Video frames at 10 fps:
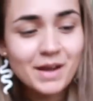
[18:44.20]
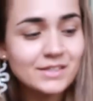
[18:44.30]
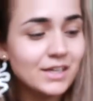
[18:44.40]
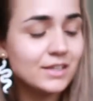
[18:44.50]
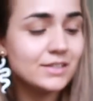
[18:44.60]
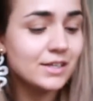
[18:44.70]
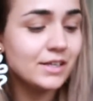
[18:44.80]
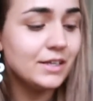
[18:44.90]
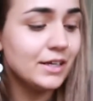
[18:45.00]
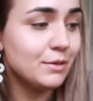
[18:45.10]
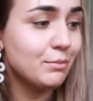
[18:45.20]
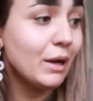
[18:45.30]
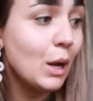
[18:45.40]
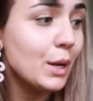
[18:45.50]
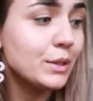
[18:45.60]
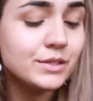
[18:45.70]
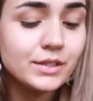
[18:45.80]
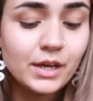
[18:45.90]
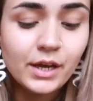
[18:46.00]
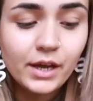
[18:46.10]
matic to clean it because
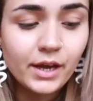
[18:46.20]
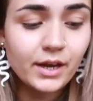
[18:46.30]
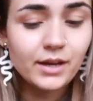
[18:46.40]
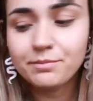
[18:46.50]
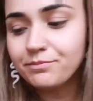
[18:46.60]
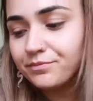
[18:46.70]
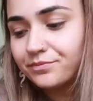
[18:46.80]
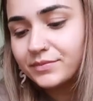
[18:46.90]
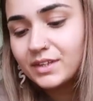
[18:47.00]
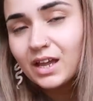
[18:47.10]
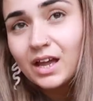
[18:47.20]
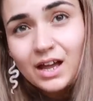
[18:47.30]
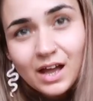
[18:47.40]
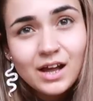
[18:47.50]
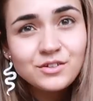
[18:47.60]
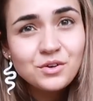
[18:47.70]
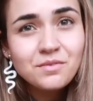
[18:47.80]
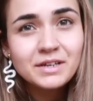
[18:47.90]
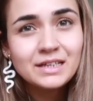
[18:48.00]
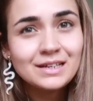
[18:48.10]
I
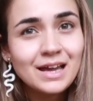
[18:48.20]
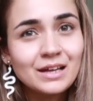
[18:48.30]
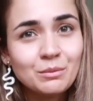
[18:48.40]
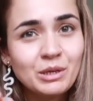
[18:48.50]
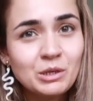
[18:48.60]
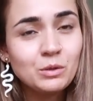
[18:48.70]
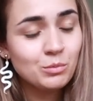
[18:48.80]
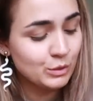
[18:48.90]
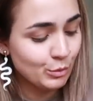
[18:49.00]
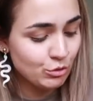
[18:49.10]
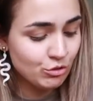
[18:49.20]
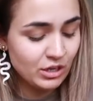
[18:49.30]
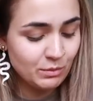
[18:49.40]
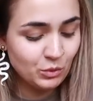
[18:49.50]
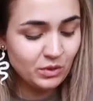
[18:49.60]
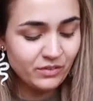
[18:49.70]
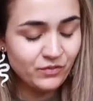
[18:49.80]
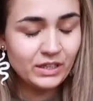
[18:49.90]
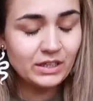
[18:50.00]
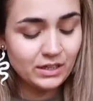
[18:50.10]
don't really like picking up a sponge anymore. I
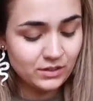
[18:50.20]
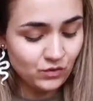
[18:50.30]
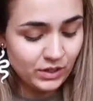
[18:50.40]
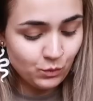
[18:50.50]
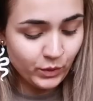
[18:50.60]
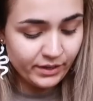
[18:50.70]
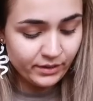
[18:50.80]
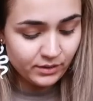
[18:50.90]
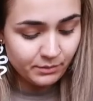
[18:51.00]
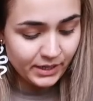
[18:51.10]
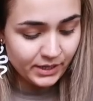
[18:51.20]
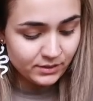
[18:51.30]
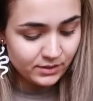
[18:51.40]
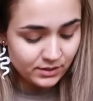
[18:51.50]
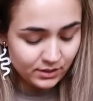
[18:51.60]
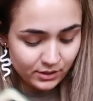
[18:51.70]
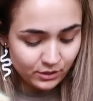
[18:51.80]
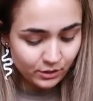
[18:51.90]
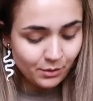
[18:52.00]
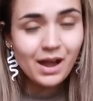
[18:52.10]
feel like it's really weird on my hands. I
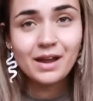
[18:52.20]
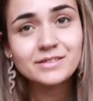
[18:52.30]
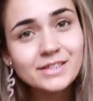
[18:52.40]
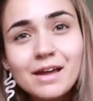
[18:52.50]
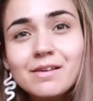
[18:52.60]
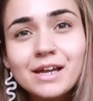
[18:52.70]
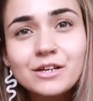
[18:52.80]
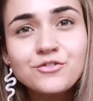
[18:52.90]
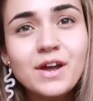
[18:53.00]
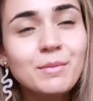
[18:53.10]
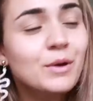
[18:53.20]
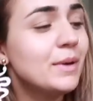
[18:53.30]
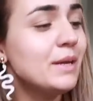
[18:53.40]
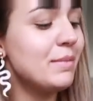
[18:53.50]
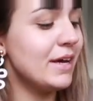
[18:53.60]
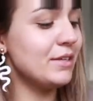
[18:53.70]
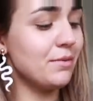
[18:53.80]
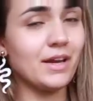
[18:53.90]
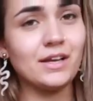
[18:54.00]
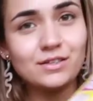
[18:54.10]
know I sound like a drama queen, but I
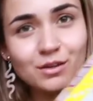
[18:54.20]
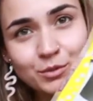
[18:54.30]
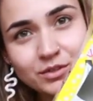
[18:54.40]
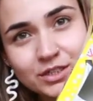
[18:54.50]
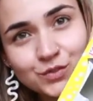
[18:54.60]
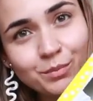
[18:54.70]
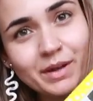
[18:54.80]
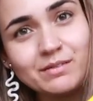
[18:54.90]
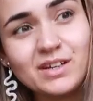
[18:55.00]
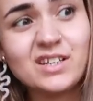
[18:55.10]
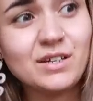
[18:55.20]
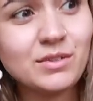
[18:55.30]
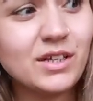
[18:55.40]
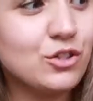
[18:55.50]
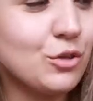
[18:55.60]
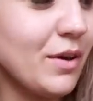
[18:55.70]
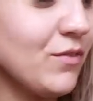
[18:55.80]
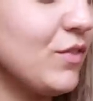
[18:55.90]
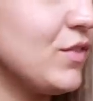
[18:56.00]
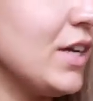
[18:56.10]
don't care. So I bought this from Poundland. It was like
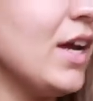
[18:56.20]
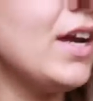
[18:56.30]
£2.50.